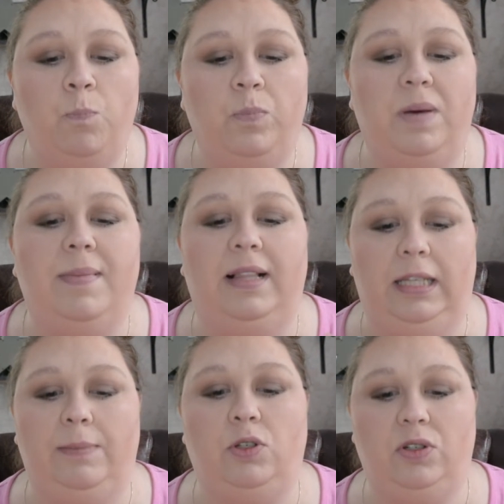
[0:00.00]
but my
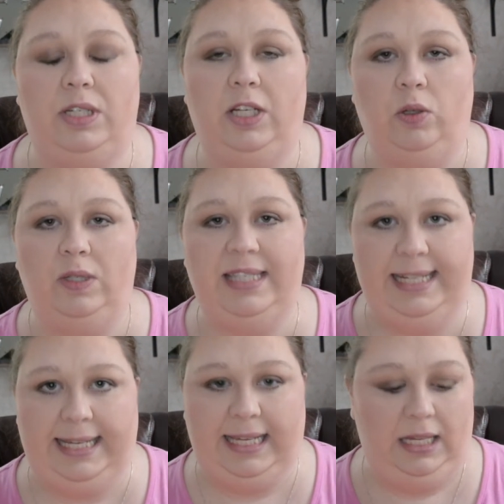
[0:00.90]
lips are still
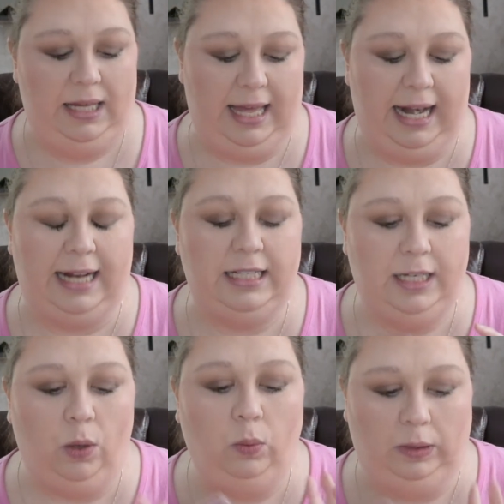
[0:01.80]
sticky. And I
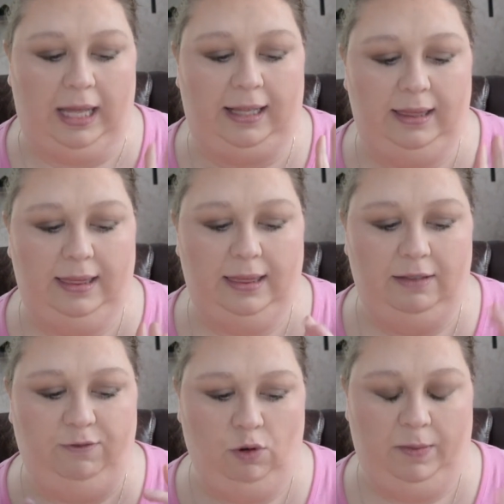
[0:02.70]
don't like
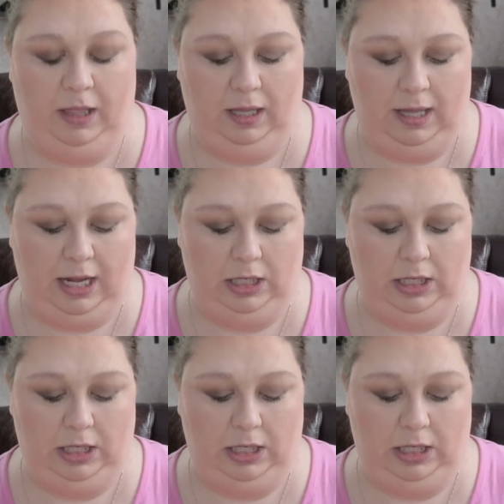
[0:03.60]
the formula. I